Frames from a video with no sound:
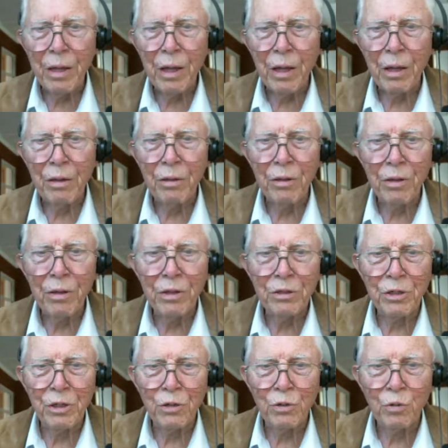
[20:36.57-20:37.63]
Now
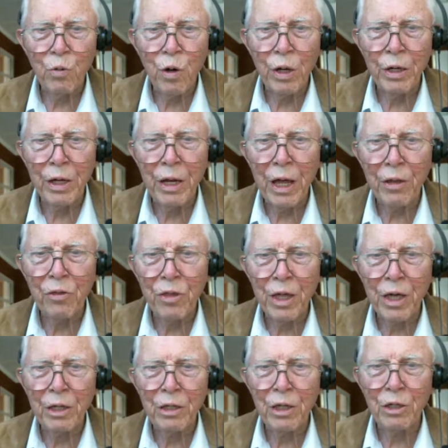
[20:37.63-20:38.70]
this is one I
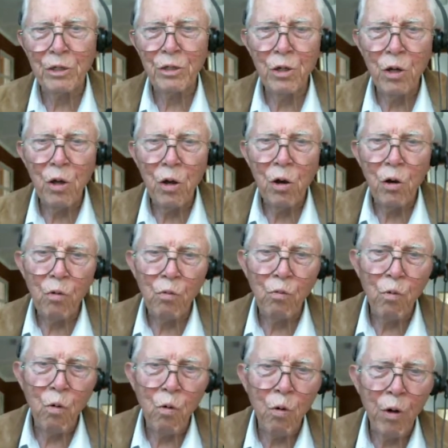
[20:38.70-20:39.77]
think that's
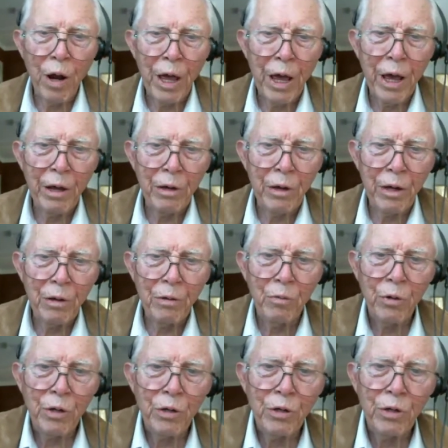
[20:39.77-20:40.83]
worn out,
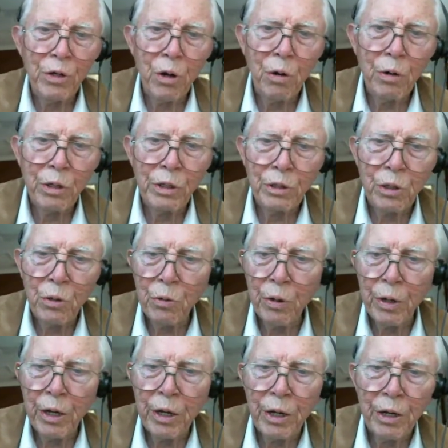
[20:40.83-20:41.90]
and with jaw is
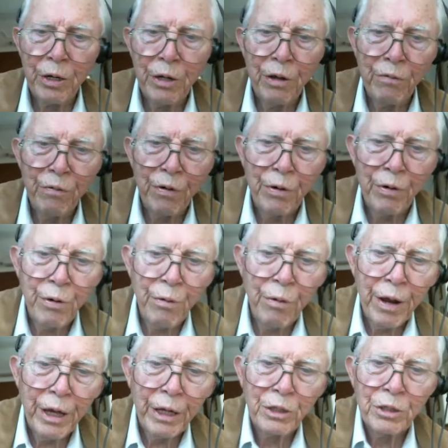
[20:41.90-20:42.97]
going in a different
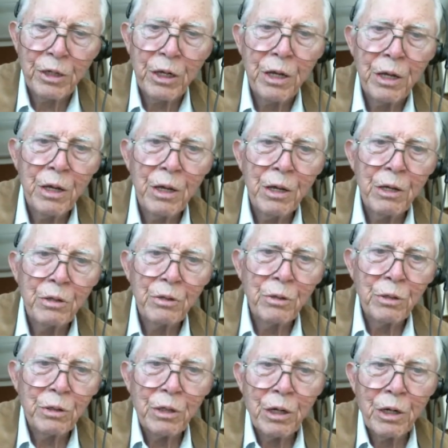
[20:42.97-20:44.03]
direction,
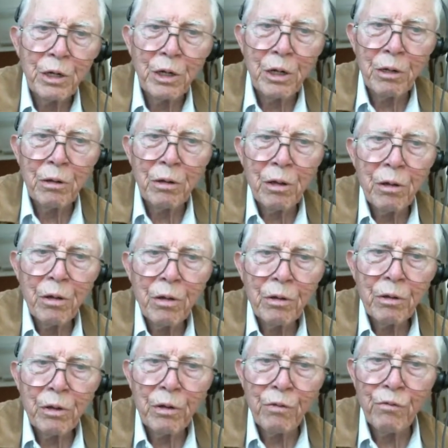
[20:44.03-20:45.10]
so it's a little
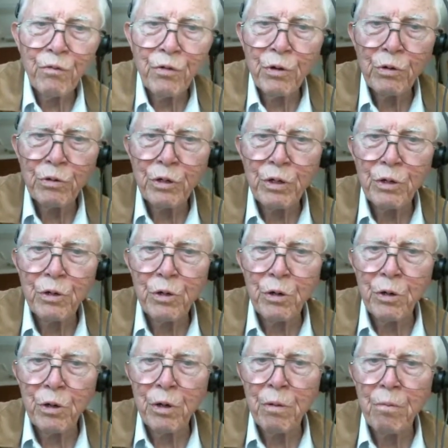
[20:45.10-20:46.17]
confusing
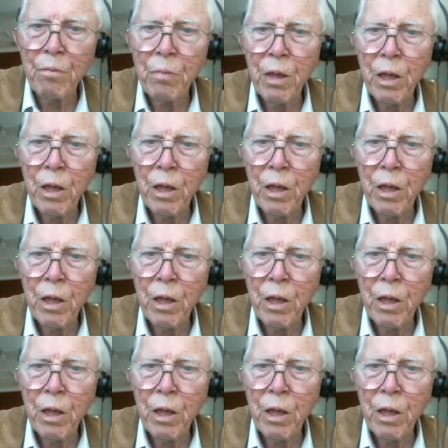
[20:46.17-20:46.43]
to you.